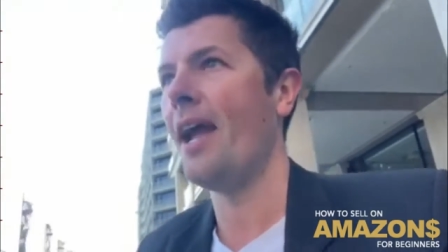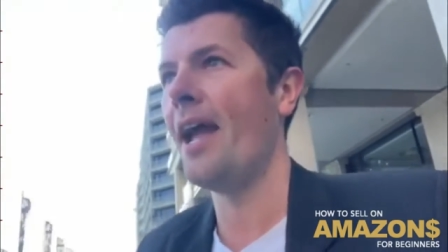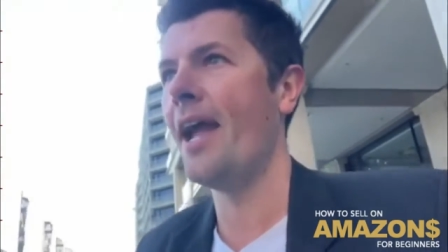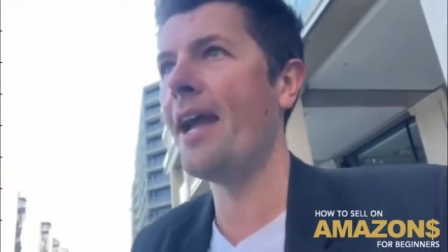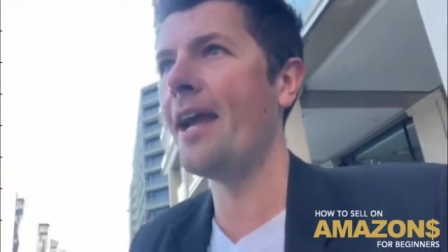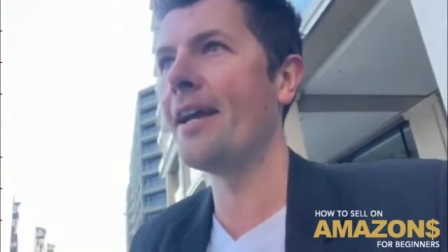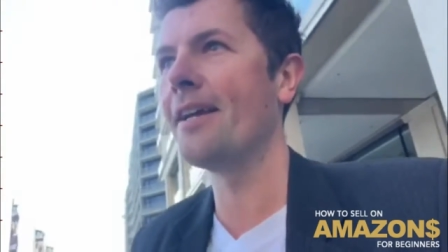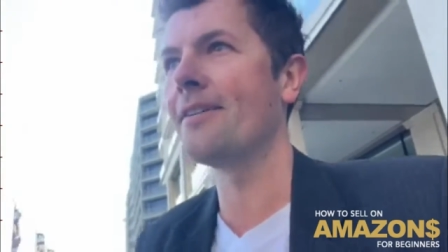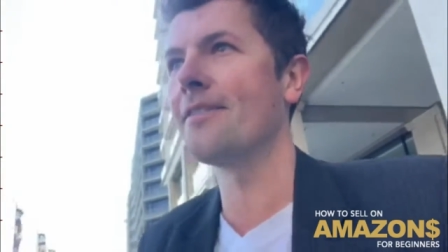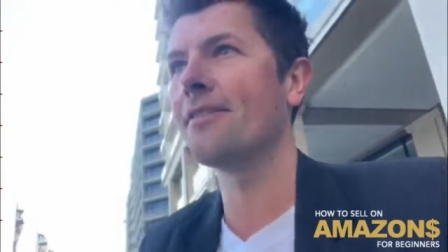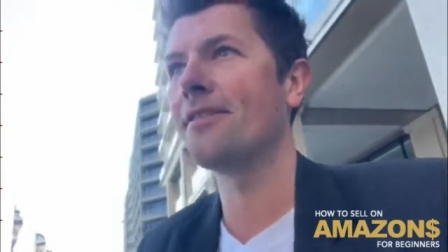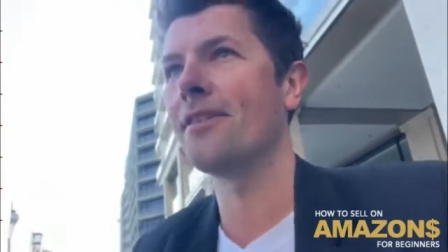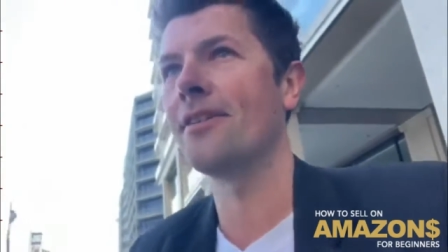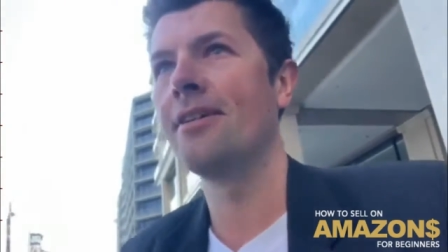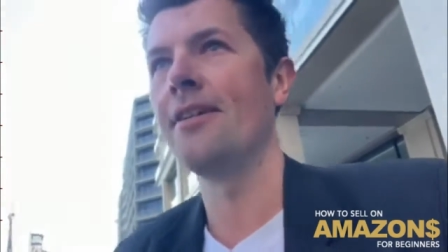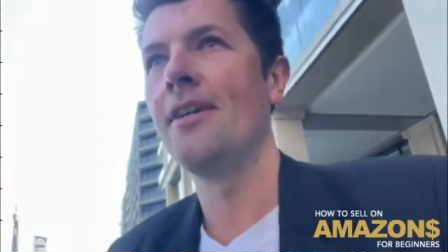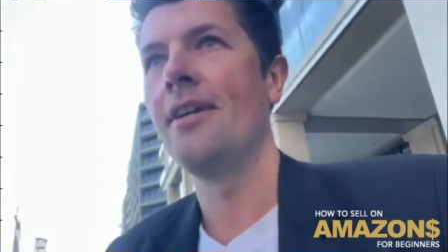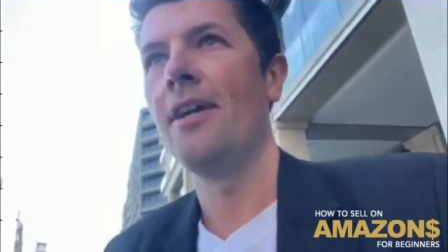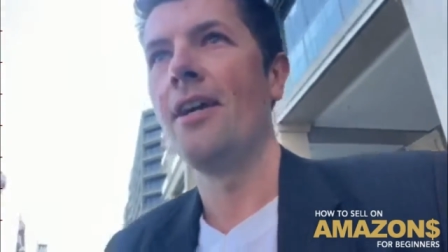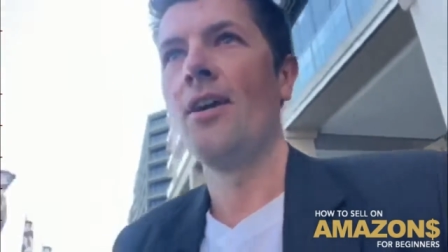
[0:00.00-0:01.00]

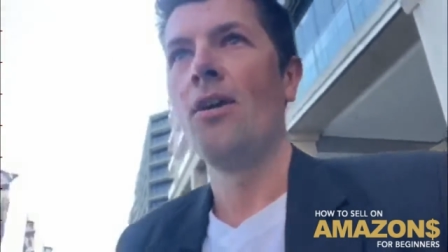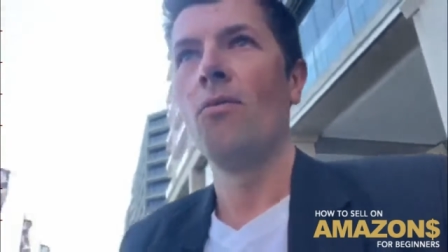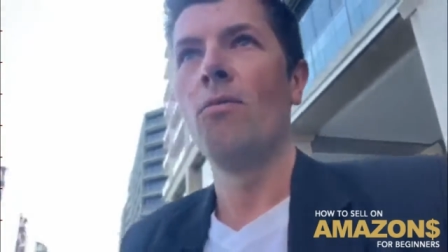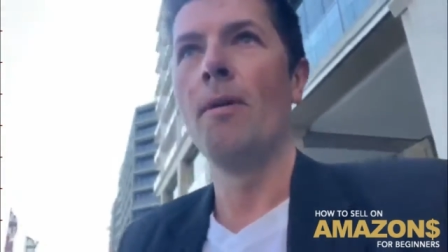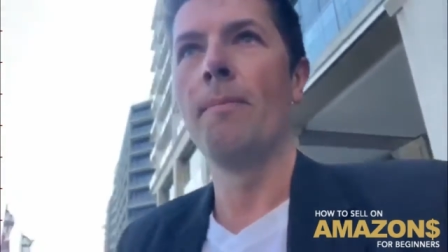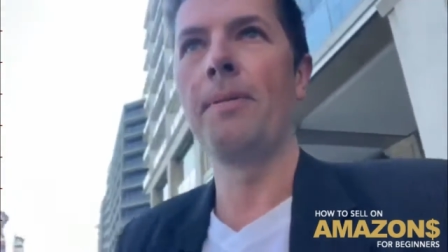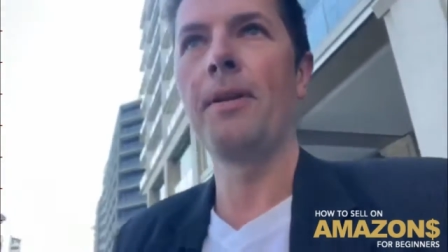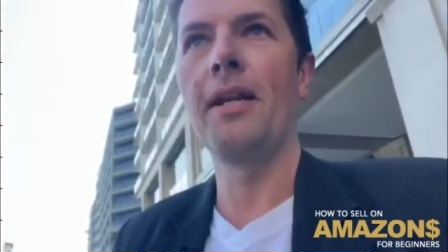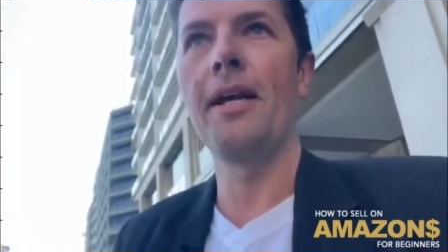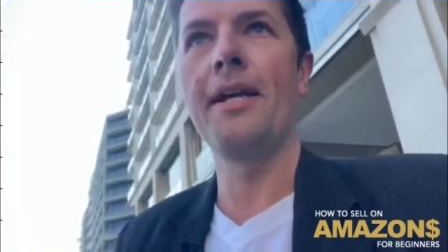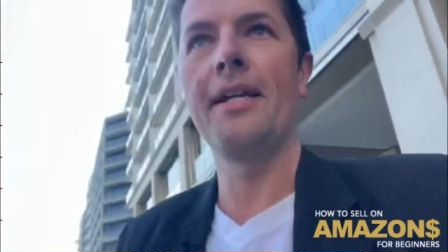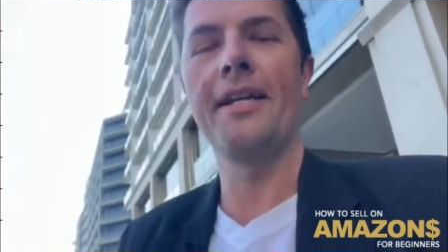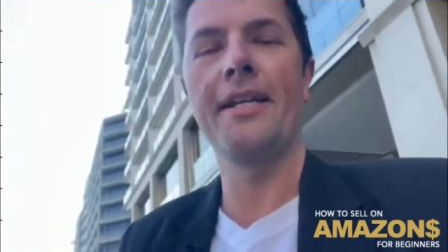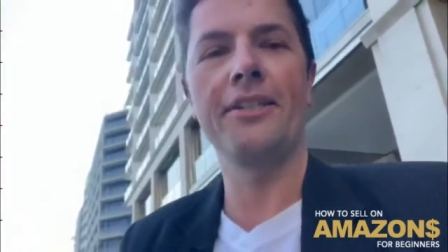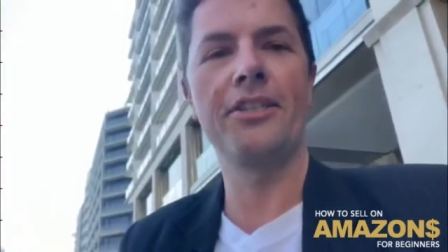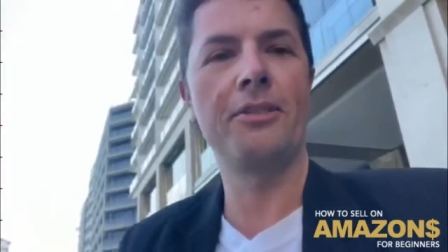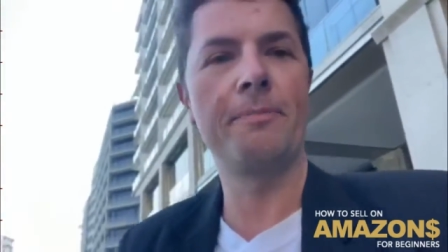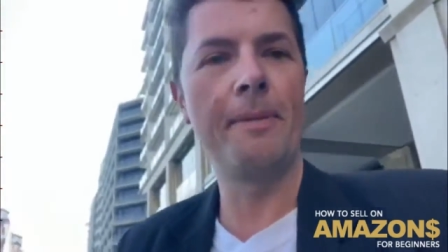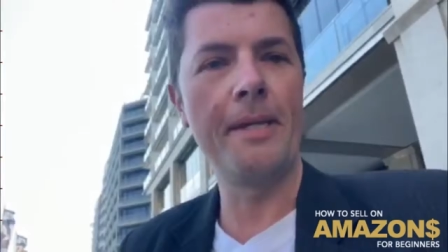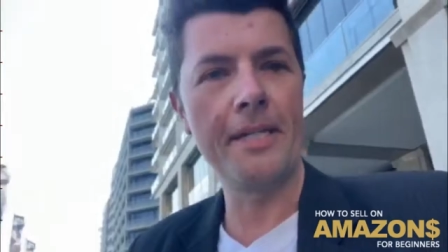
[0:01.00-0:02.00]
And we're
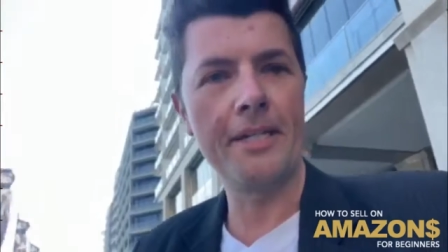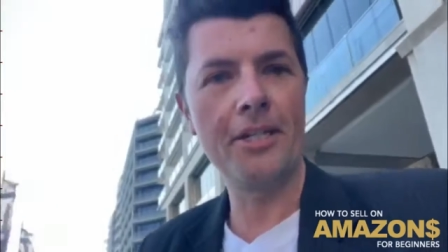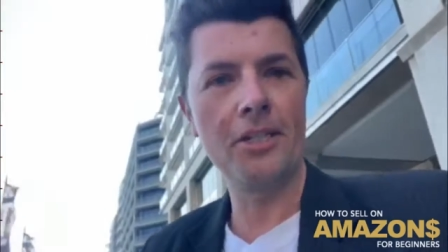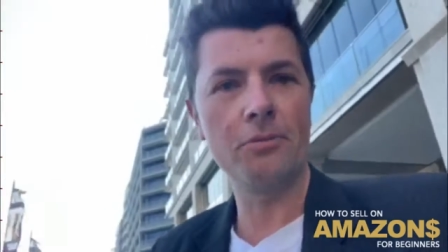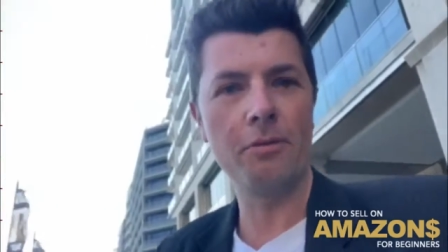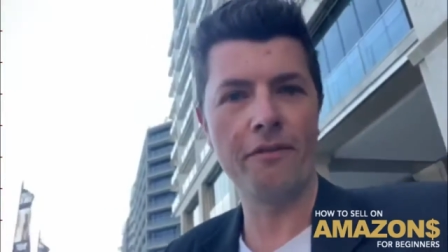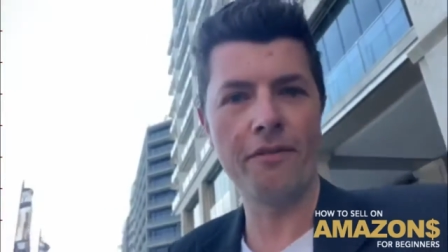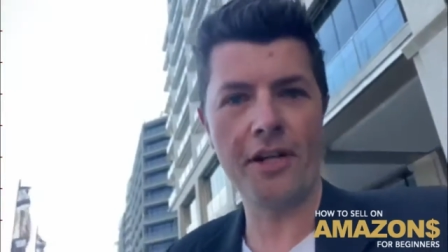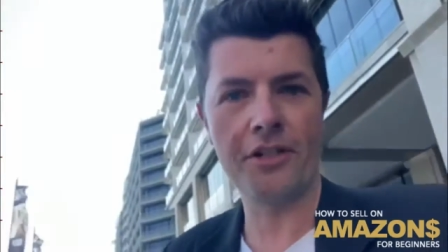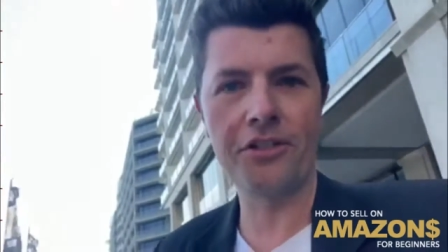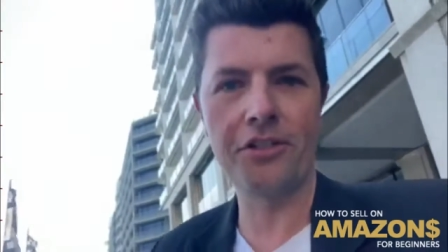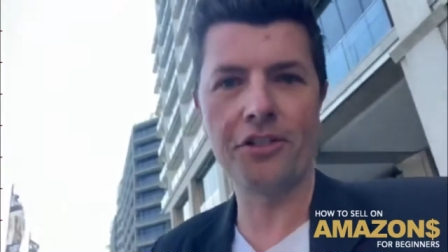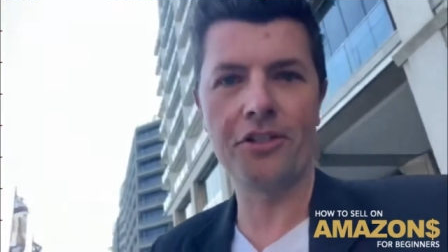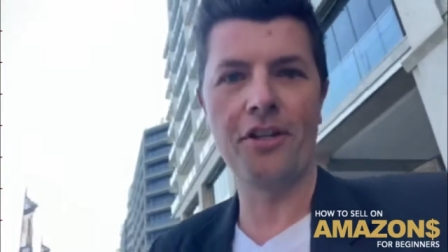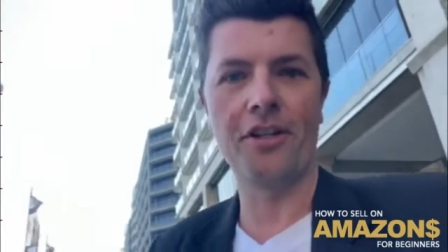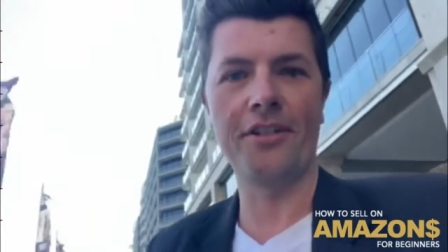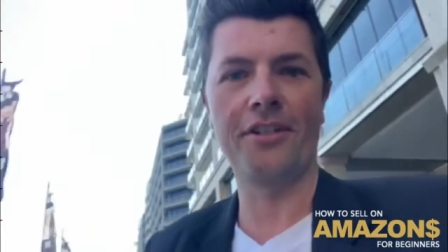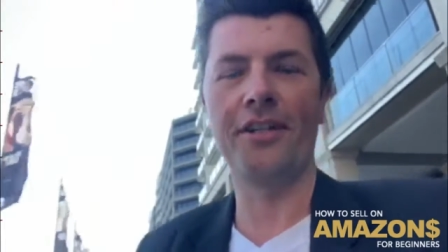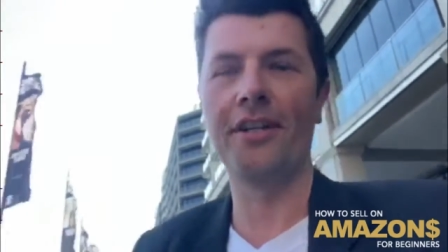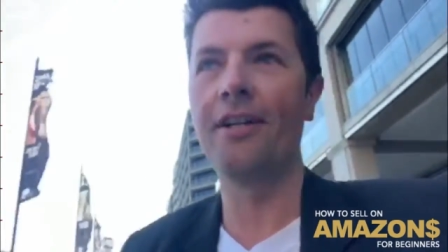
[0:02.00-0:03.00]
planning speakers. We've actually
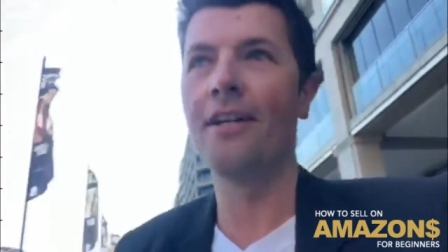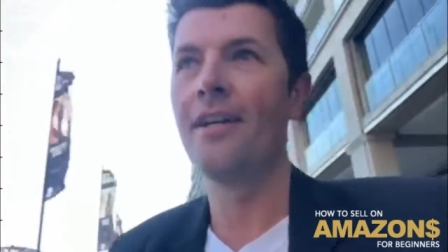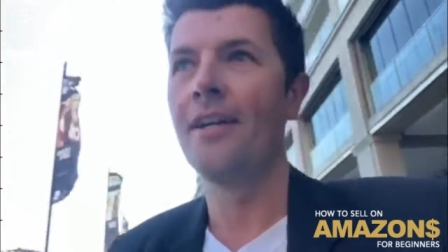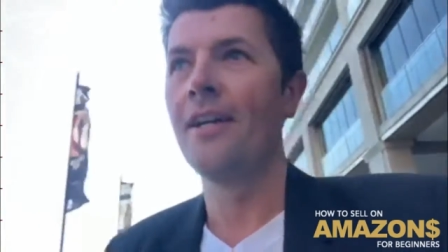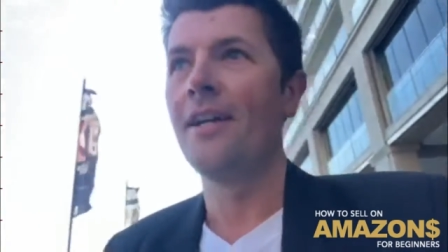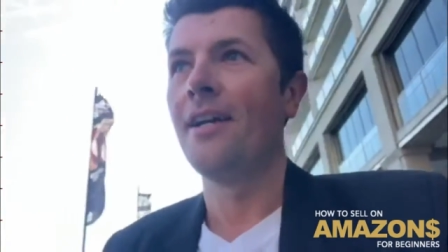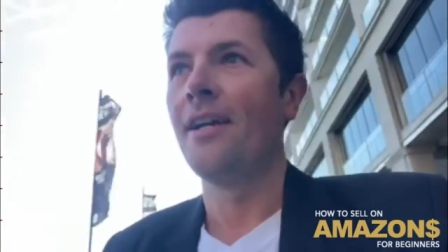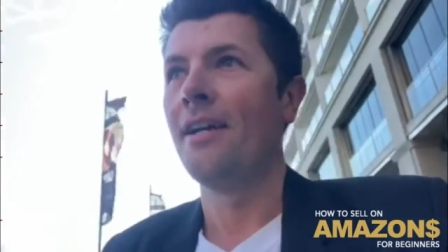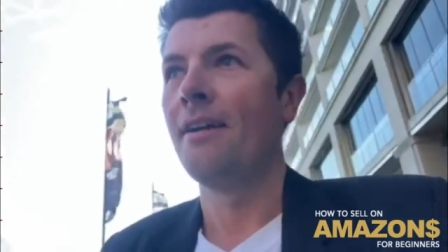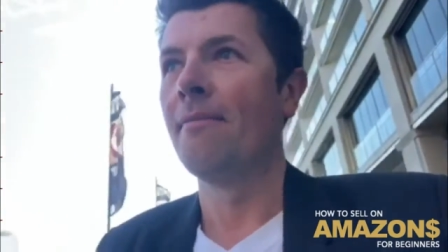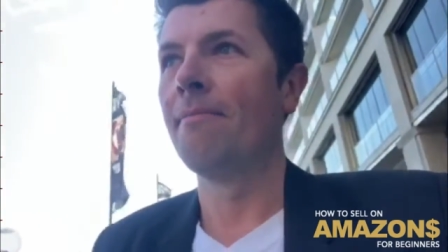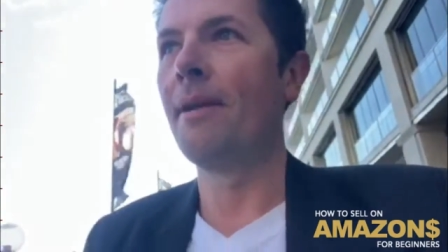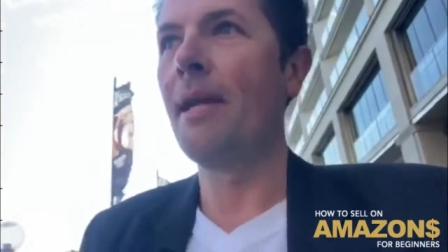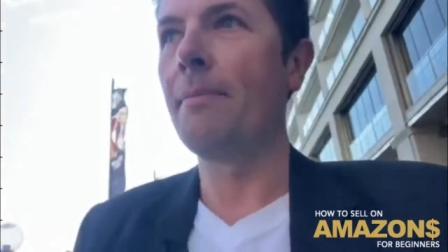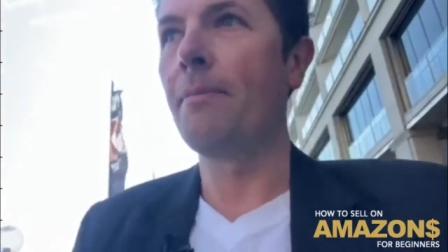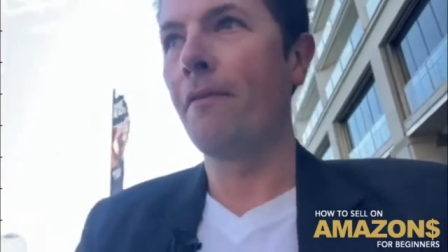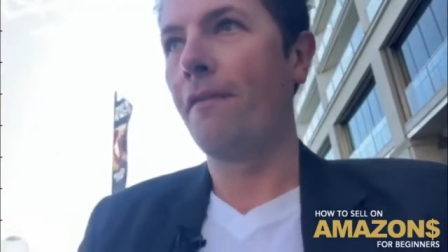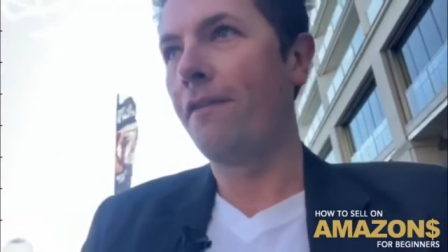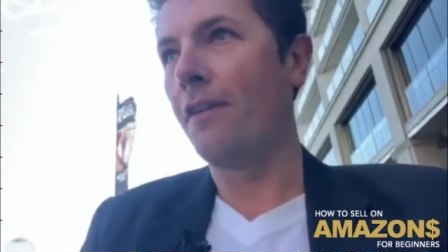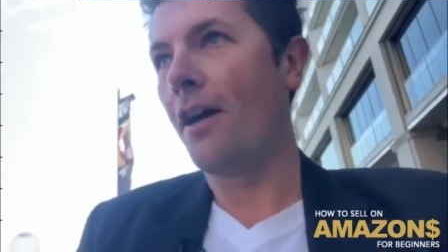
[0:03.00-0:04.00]
got two
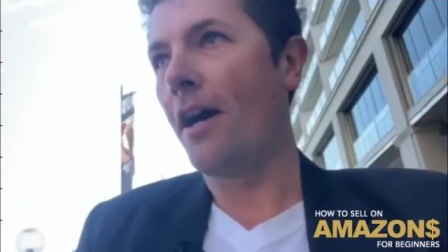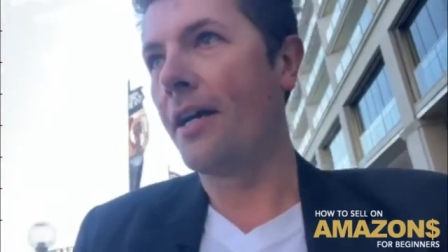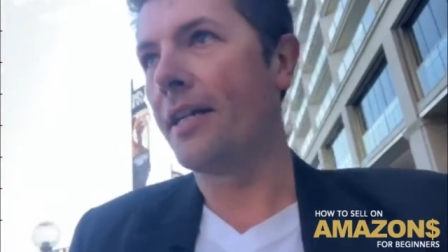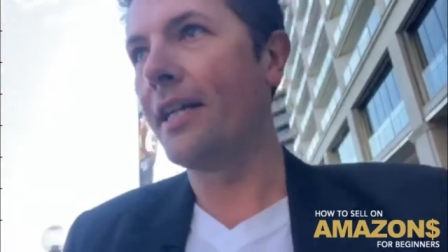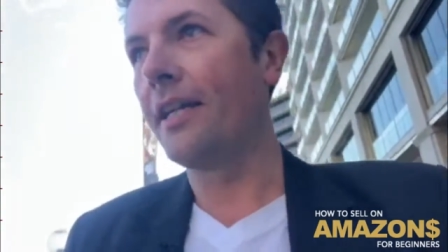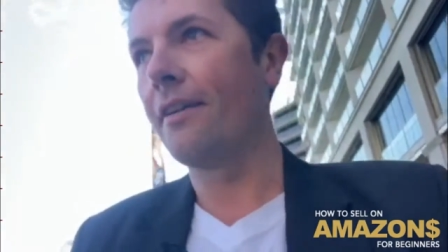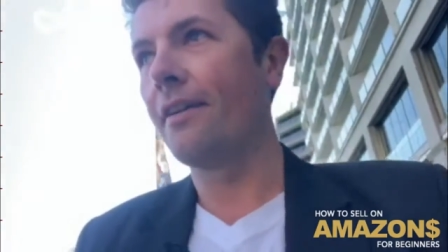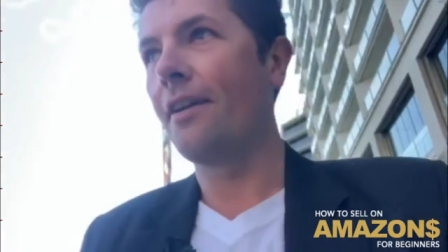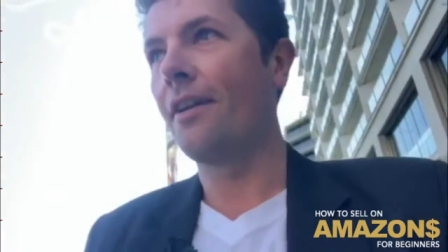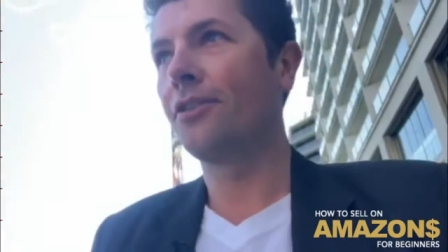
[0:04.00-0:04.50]
people flying